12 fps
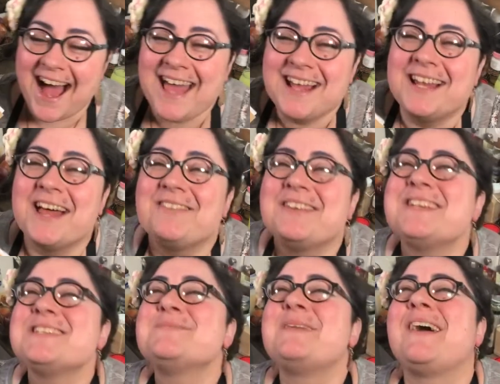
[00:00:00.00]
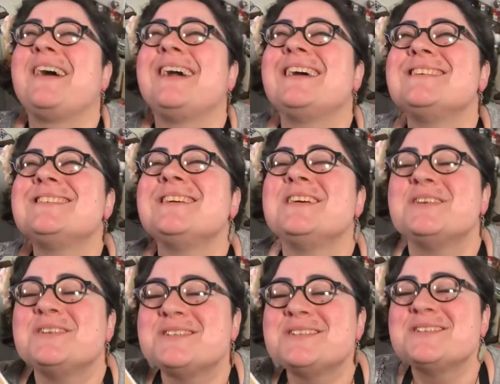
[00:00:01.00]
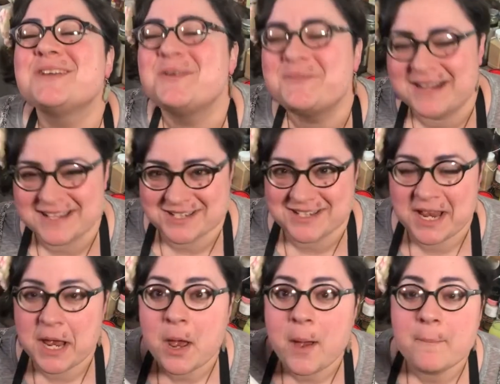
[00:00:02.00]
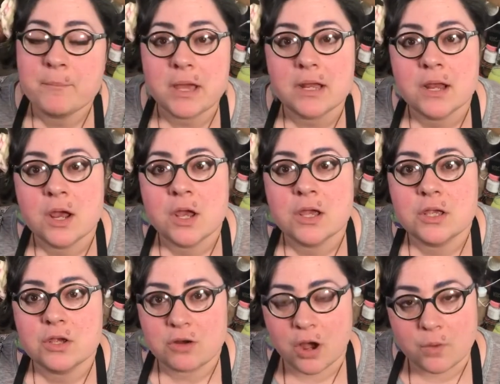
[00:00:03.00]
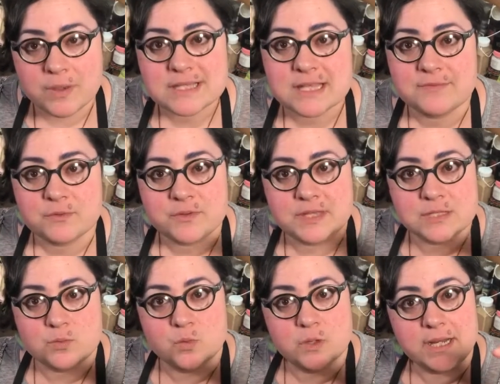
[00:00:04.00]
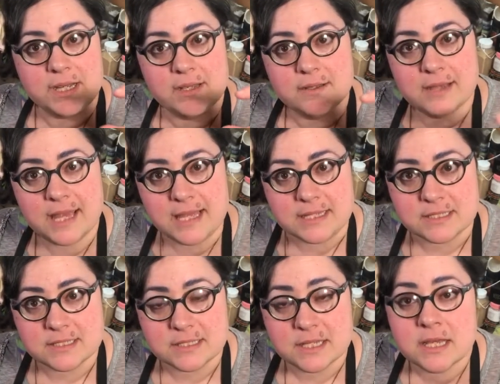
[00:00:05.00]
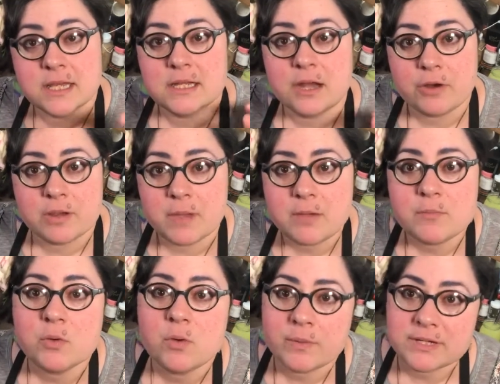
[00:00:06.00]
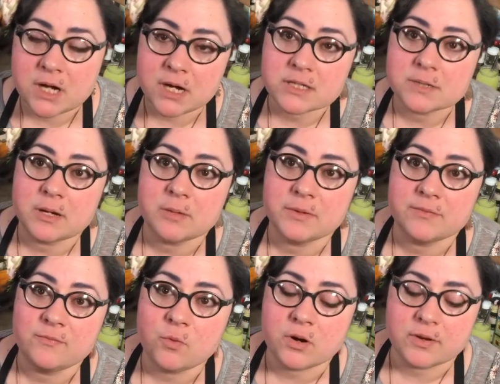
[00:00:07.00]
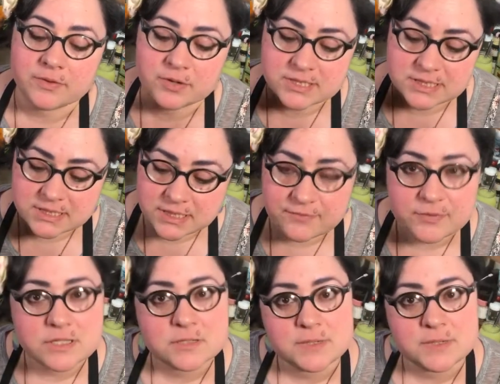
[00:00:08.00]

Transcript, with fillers: I love asparagus so much, but you're always left with these woody ends. Now remember what we talked about before, there is a difference